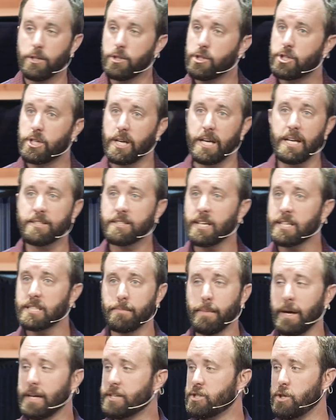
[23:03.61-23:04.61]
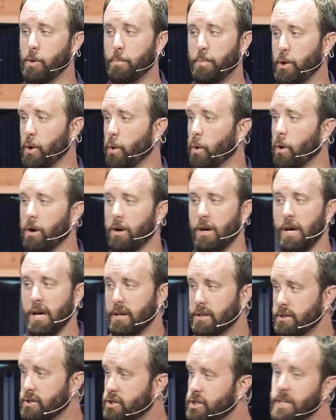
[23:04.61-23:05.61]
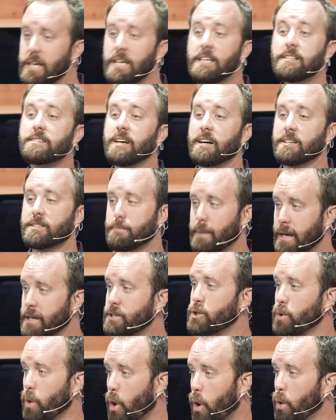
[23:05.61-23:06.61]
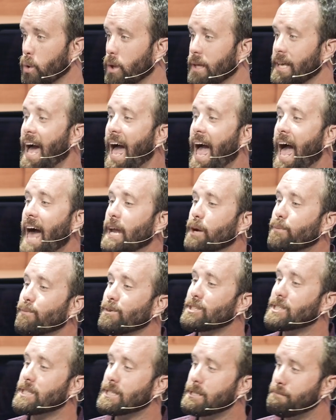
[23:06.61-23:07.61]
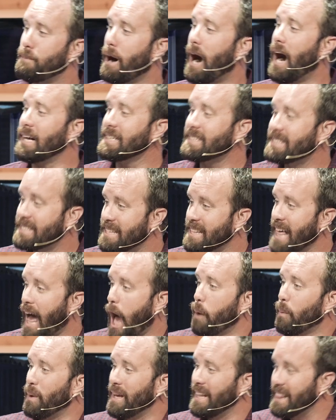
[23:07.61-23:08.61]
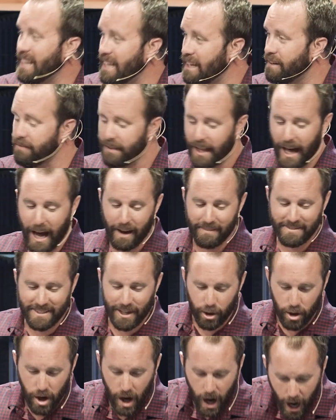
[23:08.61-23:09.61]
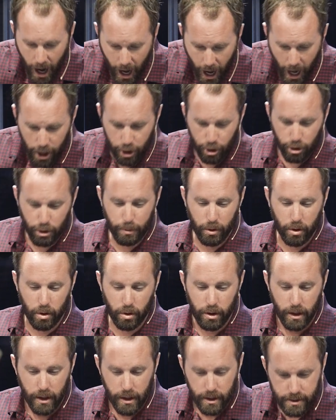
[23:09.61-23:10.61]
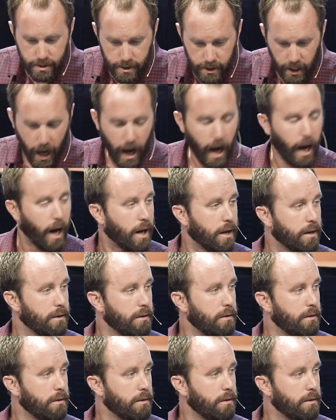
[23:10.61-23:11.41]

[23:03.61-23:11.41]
Jesus makes you pure, Jesus makes you holy. And in response to that, we live lives that are honorable to God.